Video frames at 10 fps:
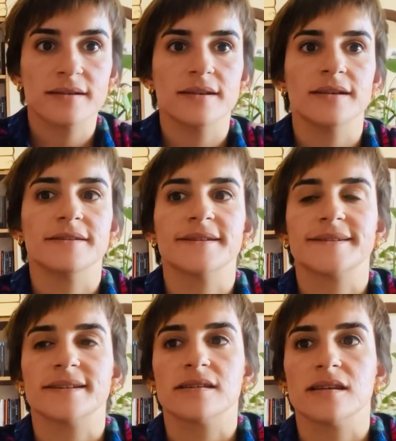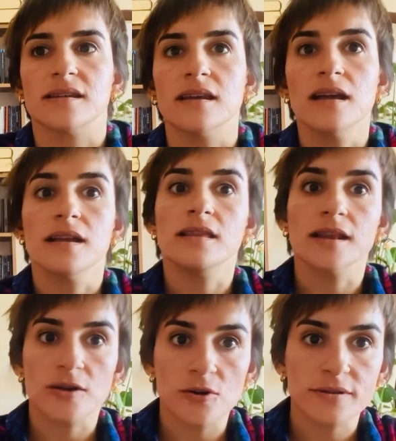in the city,
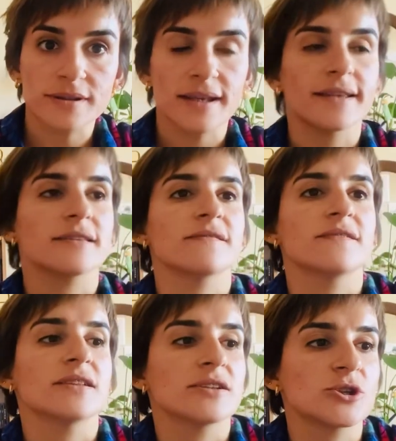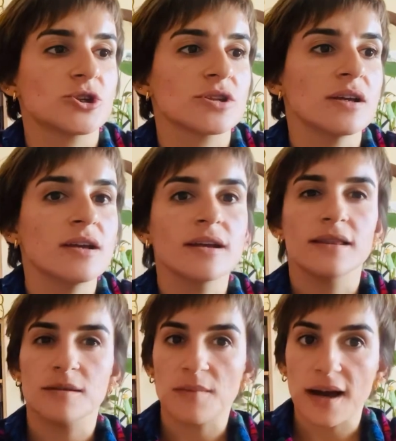le gund in the village,
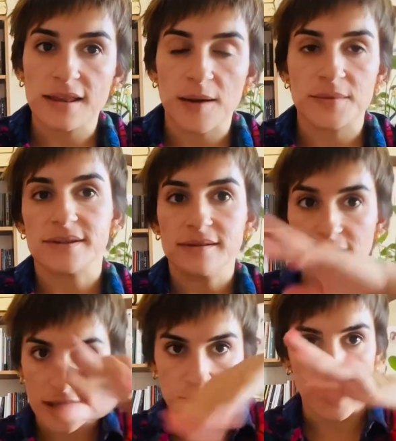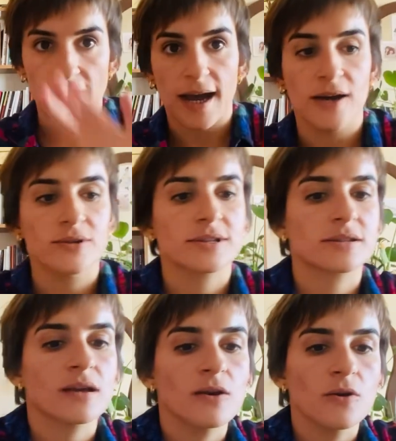le malaman in my
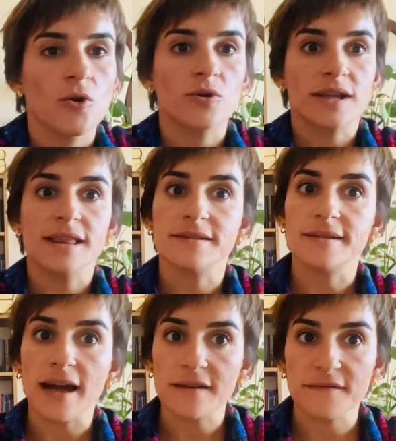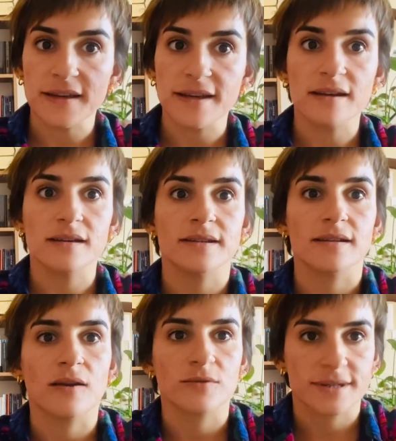house, or le darve in
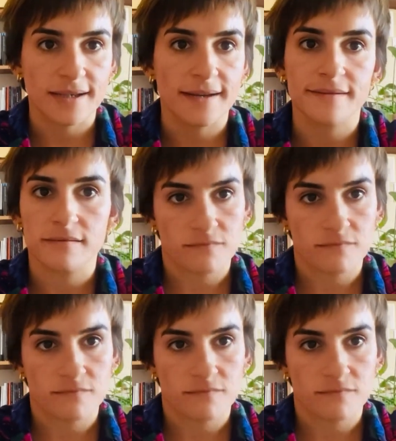outside.